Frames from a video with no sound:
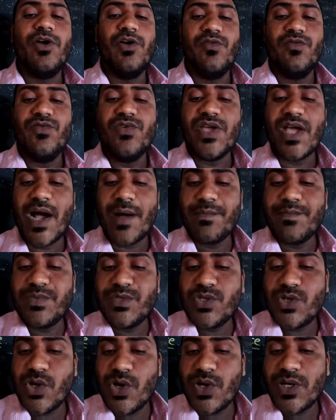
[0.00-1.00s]
We
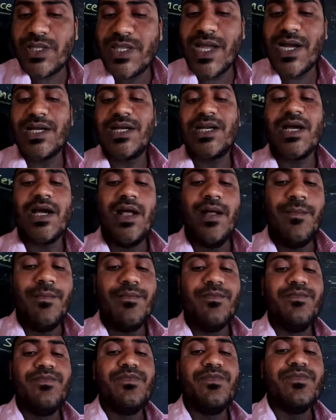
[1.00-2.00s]
observe that
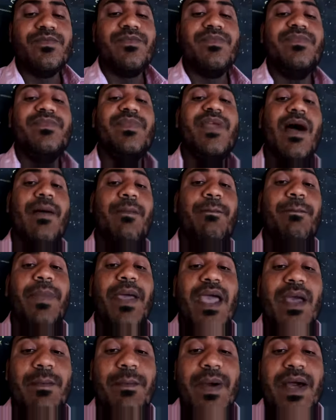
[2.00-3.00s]
the
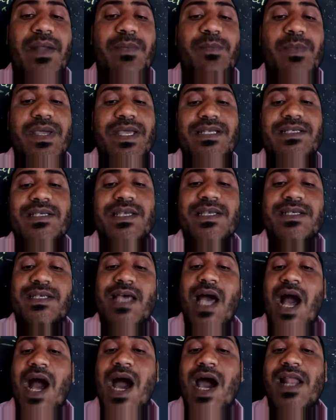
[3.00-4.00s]
paper pieces
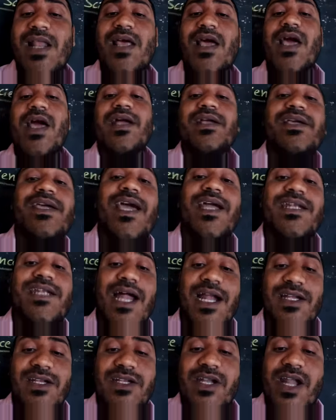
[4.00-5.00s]
are get
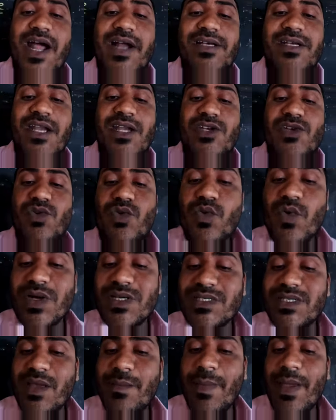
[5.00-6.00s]
attracted
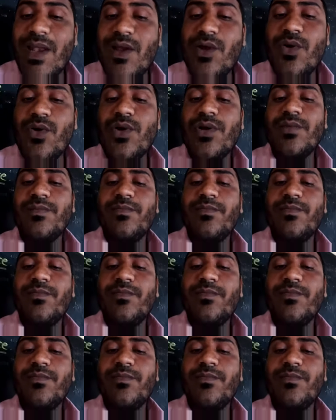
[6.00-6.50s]
towards the balloon.